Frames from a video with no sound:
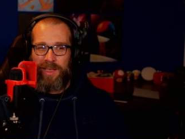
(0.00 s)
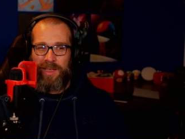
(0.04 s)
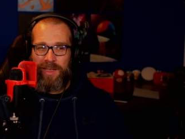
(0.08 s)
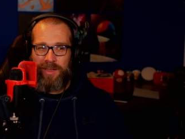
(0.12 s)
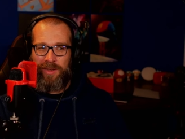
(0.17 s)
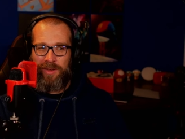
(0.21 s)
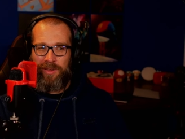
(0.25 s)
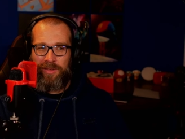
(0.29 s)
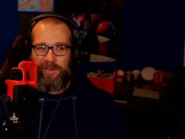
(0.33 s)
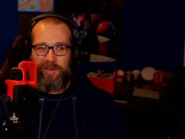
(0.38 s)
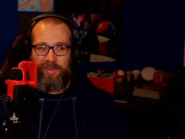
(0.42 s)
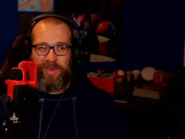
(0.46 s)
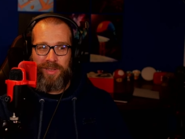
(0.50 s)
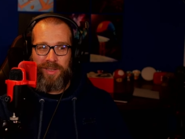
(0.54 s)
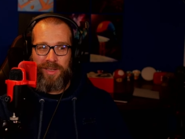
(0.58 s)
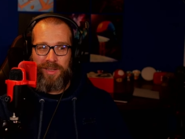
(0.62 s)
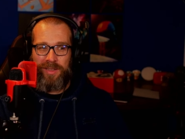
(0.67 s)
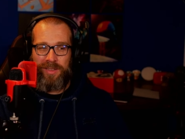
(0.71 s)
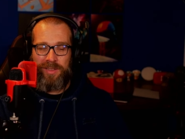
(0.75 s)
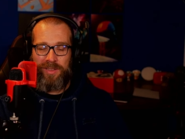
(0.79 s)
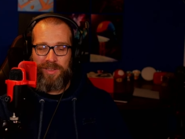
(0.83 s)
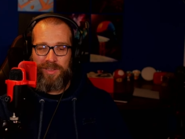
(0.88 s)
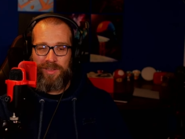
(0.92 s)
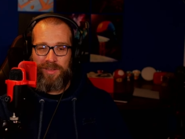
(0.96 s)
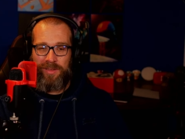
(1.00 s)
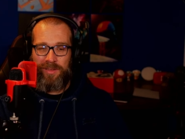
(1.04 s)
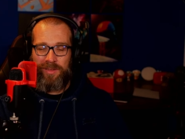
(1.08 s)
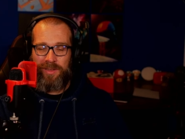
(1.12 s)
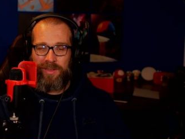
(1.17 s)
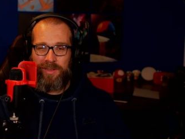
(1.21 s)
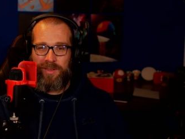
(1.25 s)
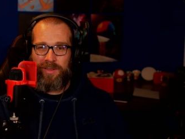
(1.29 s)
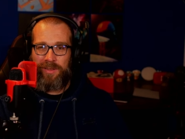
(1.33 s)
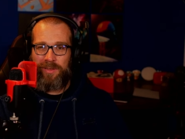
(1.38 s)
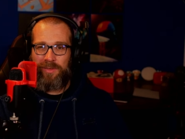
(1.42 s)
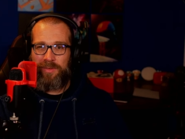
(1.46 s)
in OBS
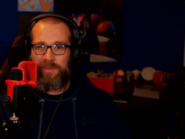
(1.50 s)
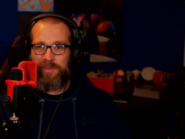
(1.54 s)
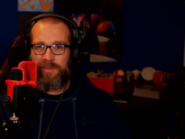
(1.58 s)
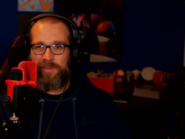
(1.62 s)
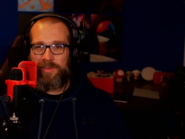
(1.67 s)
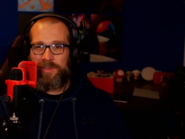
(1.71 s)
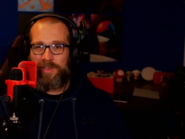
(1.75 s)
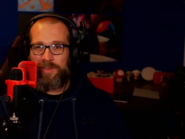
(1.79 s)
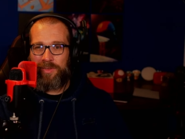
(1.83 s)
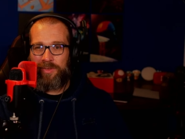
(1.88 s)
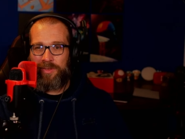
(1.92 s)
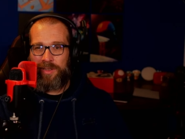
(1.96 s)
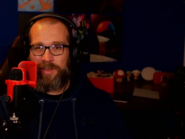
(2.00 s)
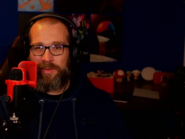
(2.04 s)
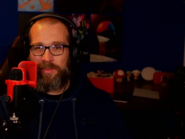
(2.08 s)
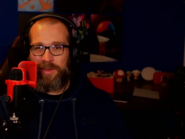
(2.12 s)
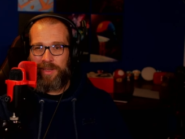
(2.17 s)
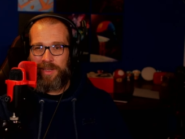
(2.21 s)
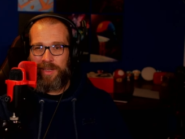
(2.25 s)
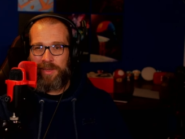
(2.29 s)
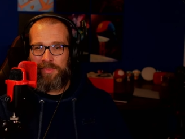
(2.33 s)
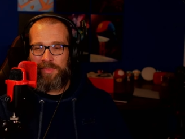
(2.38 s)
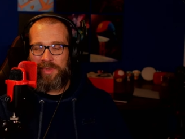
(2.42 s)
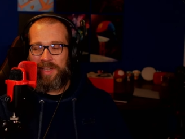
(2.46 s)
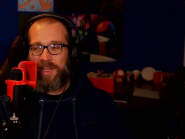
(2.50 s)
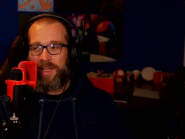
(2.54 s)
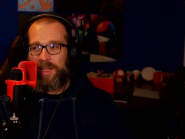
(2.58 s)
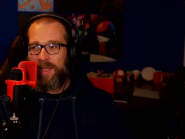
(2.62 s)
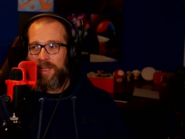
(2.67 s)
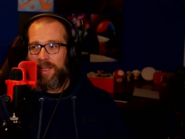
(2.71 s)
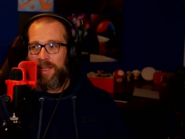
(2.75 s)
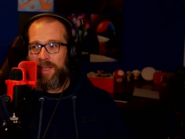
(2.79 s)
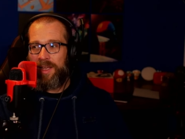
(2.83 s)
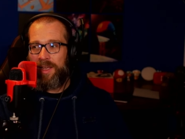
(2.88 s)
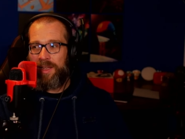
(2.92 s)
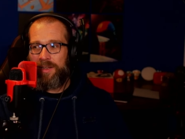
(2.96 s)
Studio or in Streamlabs,
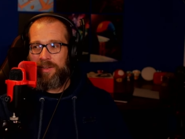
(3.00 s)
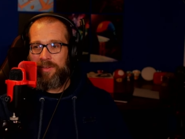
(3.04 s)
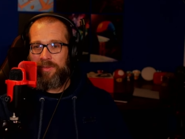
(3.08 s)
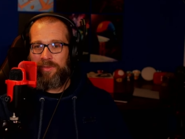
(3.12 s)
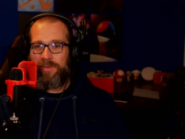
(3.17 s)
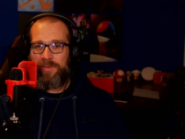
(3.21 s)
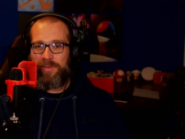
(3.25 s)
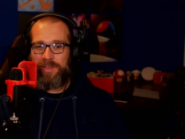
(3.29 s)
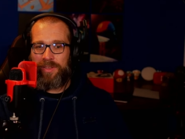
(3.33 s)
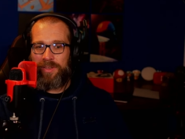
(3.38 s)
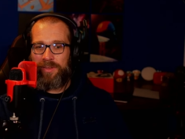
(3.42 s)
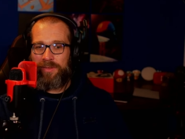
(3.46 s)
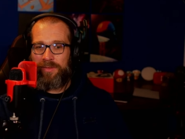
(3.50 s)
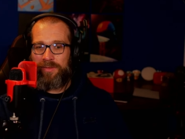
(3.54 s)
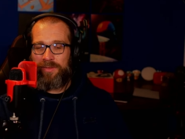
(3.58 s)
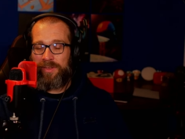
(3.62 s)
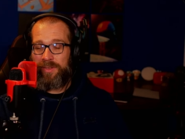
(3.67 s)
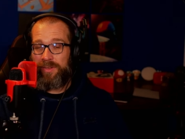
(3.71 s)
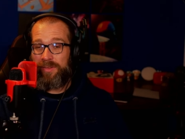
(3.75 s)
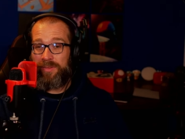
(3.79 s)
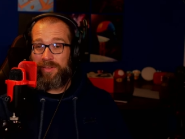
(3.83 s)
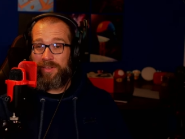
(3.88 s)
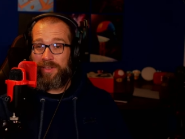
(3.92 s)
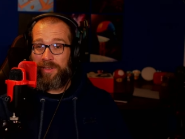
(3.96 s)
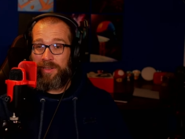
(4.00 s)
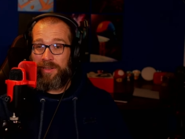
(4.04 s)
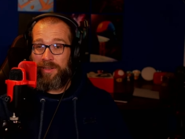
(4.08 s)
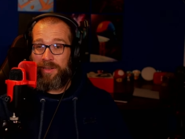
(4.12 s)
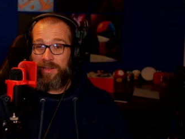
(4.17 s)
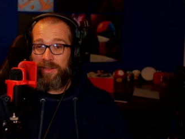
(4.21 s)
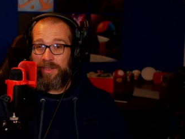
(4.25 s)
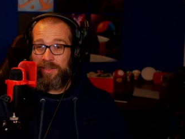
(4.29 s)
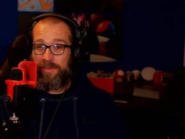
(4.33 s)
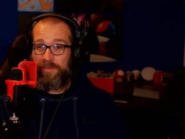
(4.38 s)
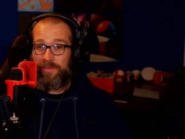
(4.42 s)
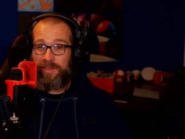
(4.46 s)
and also use something
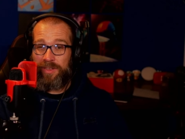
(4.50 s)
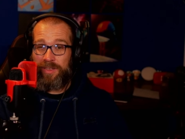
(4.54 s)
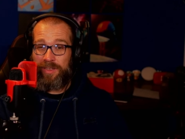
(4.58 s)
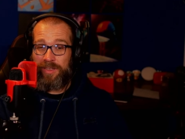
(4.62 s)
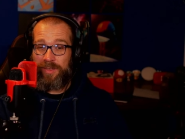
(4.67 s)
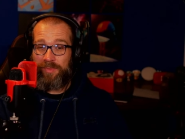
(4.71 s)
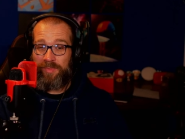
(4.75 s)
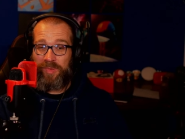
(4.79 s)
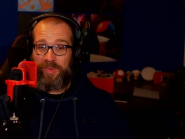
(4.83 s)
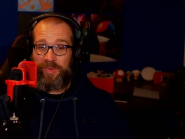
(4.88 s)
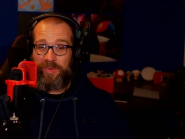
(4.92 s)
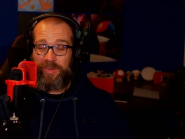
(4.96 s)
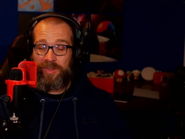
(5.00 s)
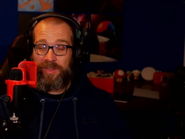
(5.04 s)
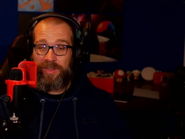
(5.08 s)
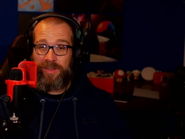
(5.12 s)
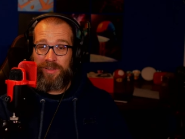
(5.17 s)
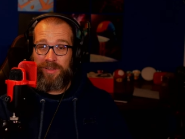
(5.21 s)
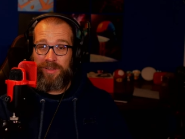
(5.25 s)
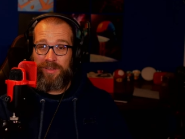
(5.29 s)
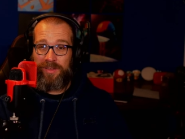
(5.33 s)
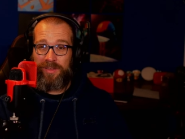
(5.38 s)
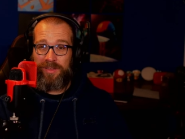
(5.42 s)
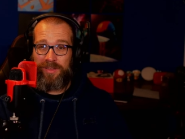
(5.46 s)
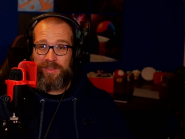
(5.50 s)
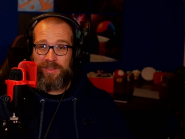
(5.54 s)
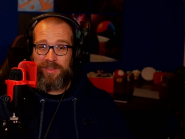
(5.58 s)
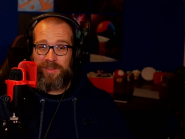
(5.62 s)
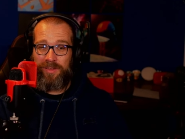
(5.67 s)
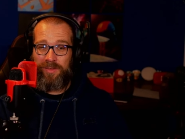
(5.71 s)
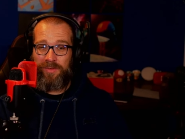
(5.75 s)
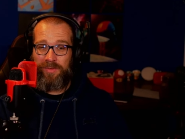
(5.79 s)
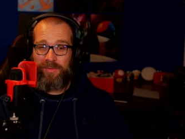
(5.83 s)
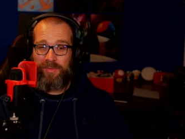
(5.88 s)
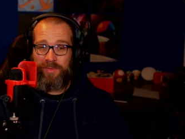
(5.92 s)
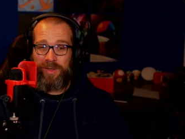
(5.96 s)
like NVIDIA's broadcast
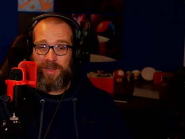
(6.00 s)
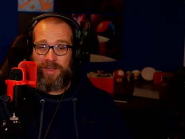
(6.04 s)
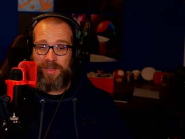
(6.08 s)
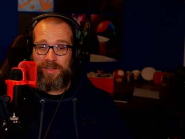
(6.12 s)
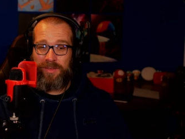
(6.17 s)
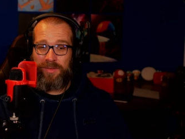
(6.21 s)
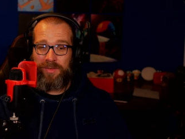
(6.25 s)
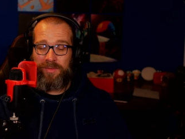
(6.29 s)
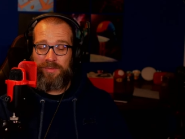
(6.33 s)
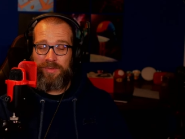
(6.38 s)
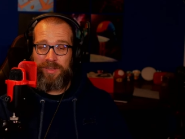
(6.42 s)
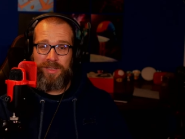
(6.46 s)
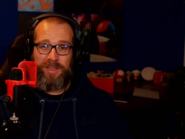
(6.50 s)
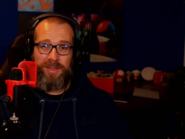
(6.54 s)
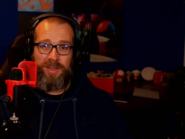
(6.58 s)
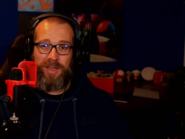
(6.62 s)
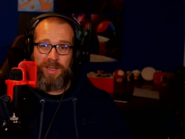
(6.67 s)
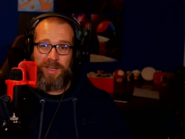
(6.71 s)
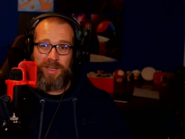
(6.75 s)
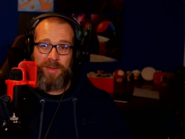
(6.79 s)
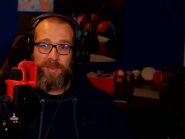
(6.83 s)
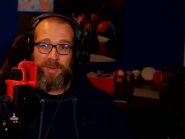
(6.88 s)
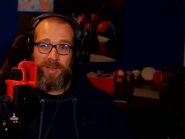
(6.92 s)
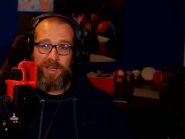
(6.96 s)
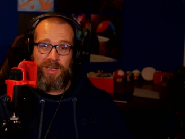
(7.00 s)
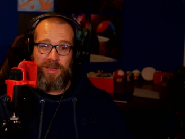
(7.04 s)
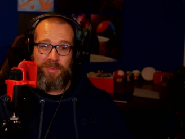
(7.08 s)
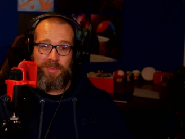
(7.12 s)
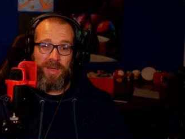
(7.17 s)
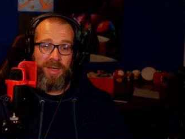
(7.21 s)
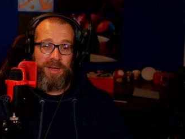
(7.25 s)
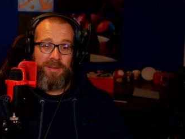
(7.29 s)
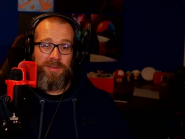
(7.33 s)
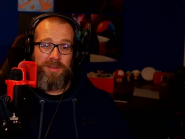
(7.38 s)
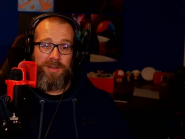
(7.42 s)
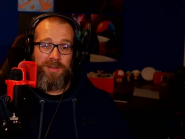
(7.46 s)
software to eliminate
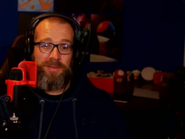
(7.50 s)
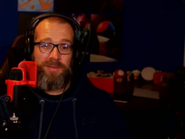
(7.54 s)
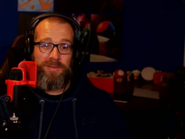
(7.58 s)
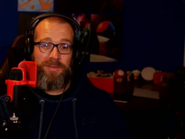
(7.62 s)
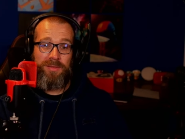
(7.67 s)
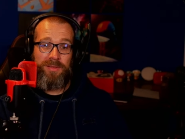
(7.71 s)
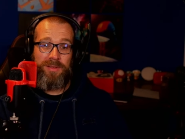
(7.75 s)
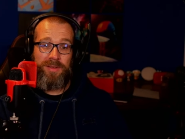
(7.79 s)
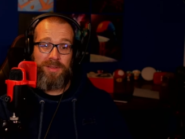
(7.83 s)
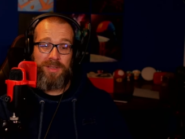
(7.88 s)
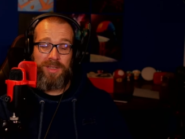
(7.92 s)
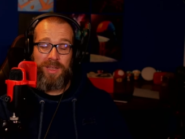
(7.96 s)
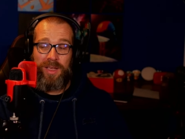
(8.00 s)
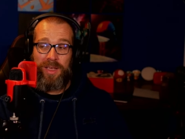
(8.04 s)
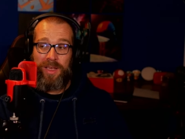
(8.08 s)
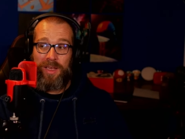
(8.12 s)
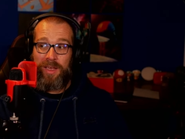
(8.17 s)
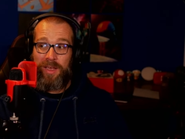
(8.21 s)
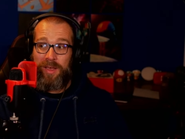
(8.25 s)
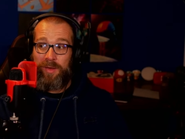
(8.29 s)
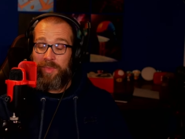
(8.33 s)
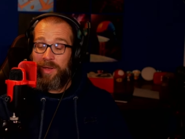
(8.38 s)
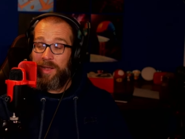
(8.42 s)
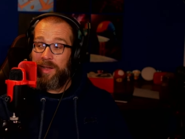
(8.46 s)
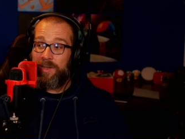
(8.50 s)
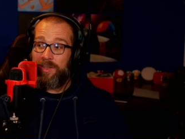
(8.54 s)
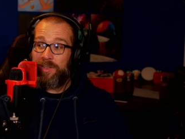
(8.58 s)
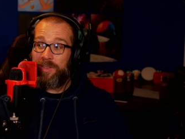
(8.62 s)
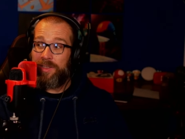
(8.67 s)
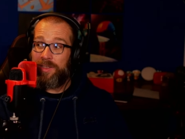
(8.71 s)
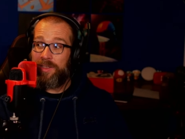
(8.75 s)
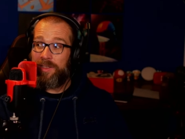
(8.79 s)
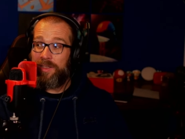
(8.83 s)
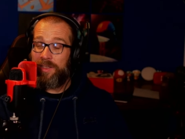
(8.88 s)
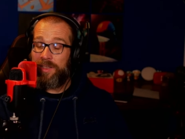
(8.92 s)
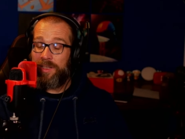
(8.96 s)
background noise. But
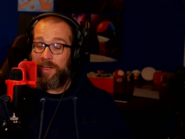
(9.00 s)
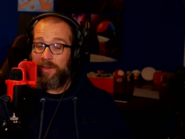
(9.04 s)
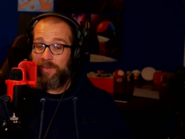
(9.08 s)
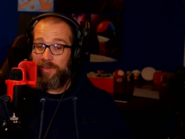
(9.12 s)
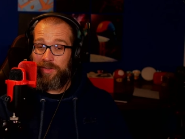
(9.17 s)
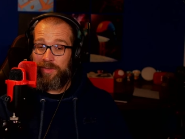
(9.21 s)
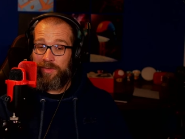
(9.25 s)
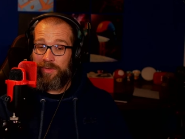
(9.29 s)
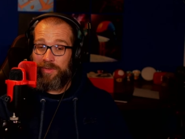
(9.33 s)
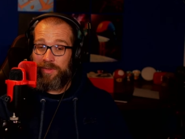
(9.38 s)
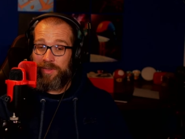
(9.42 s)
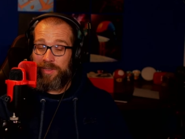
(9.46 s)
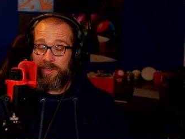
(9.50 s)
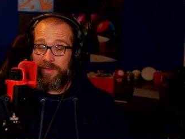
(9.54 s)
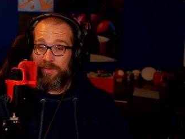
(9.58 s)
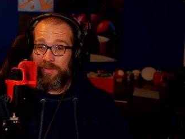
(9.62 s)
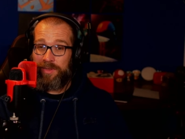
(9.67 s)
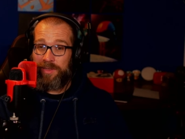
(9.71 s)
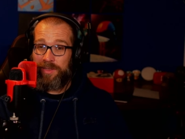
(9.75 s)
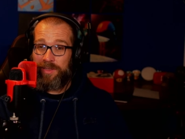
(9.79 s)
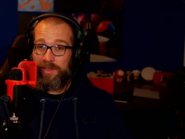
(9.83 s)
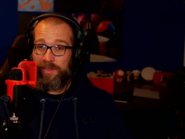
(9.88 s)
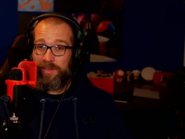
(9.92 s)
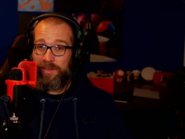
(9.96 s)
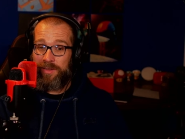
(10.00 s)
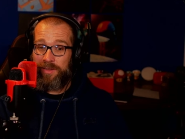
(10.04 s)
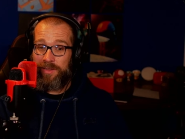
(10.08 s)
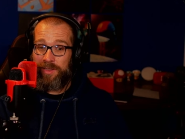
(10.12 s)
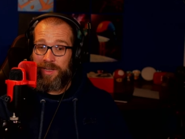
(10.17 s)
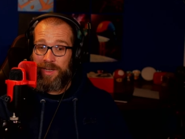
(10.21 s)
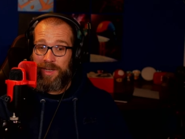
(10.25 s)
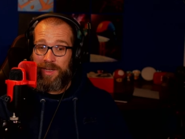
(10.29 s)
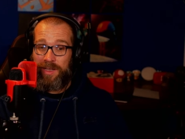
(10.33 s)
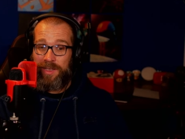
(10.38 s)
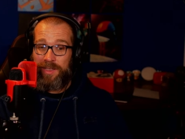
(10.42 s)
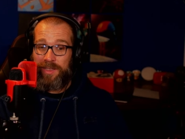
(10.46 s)
actually, the capture quality is really good,
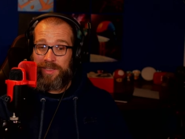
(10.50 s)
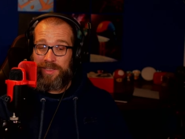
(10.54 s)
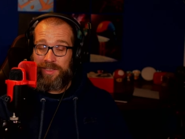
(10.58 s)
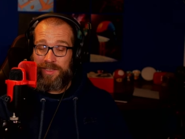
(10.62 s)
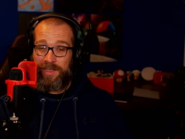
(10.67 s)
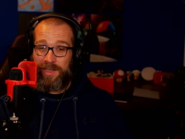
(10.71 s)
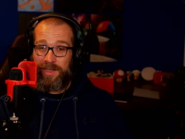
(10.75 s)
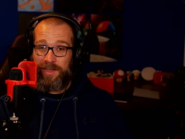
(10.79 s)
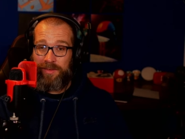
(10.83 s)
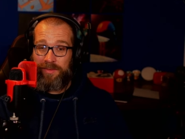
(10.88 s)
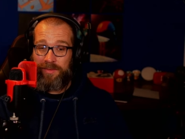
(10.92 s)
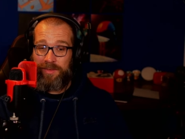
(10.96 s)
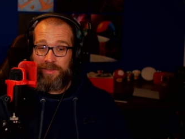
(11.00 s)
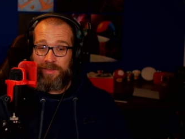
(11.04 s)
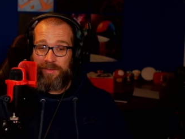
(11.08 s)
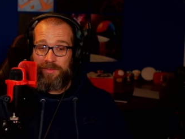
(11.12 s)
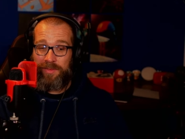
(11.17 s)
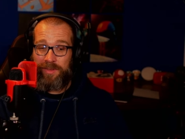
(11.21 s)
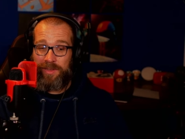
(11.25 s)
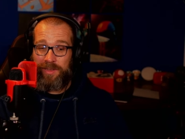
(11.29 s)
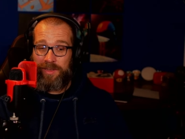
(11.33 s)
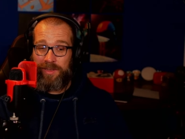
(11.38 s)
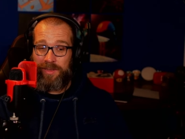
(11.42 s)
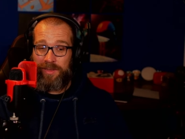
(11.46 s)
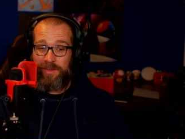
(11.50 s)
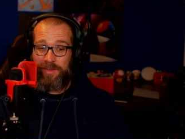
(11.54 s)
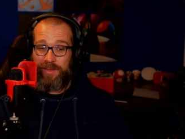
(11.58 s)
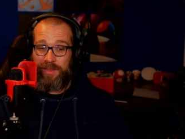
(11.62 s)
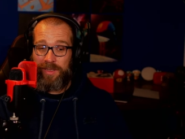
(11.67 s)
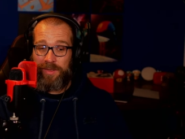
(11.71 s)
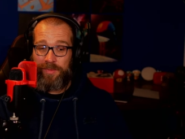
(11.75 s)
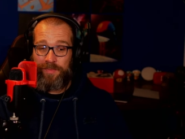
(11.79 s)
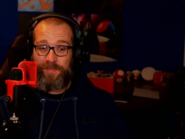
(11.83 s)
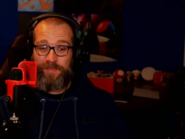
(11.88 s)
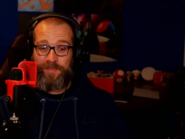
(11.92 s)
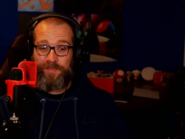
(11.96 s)
the sound is really good,